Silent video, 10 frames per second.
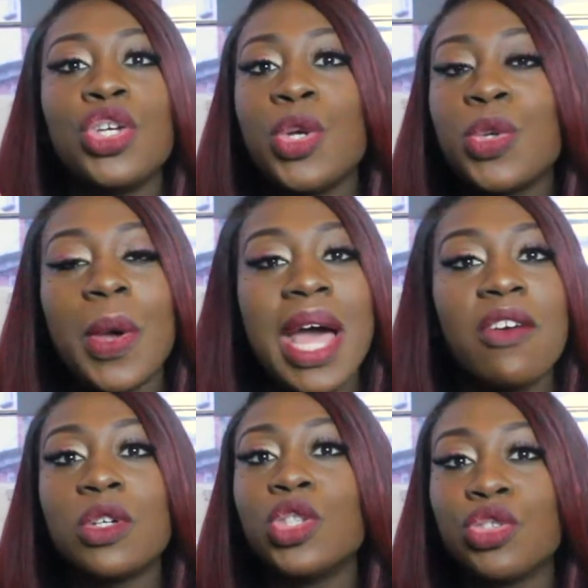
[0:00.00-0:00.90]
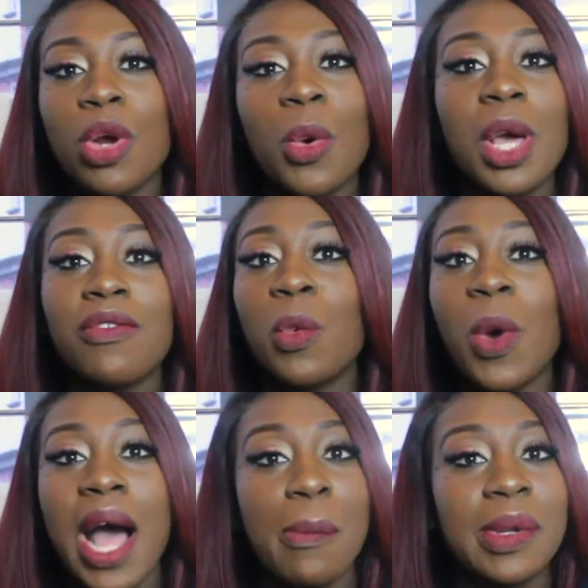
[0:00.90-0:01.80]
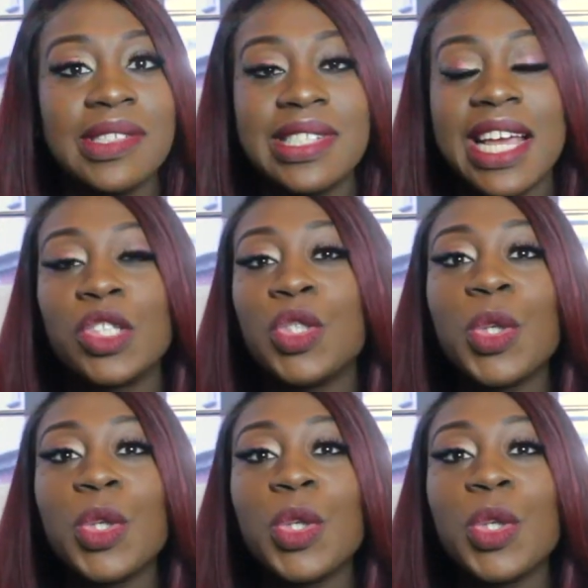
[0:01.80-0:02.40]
you don't have control over what happens next.